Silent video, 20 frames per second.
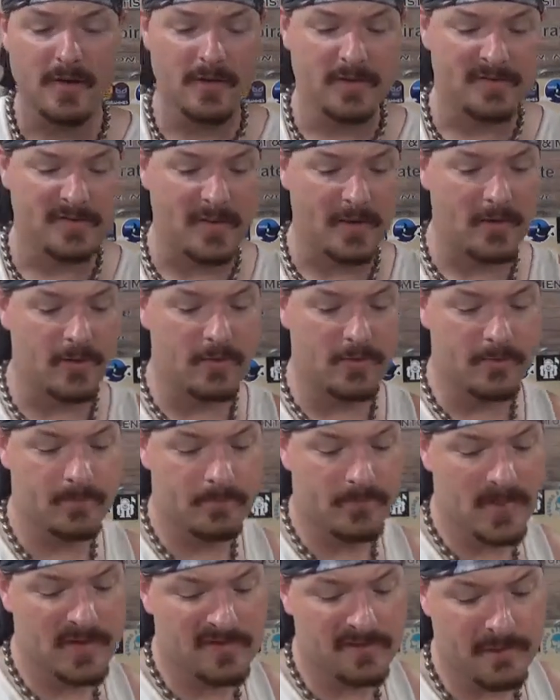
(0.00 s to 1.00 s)
So
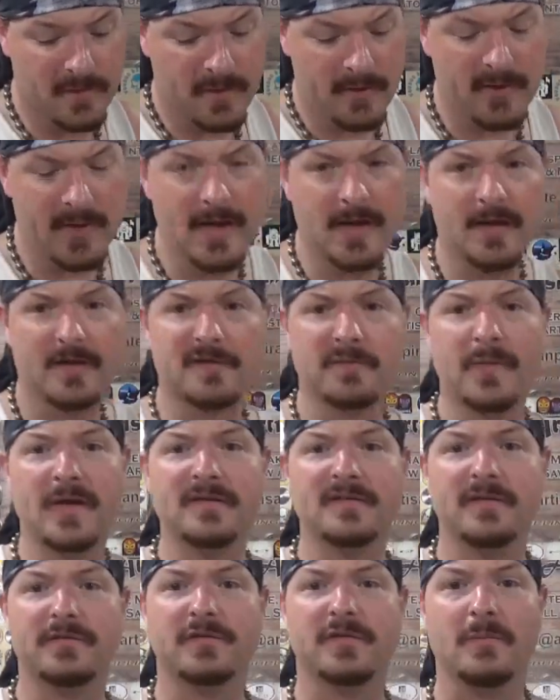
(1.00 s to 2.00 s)
it's very inexpensive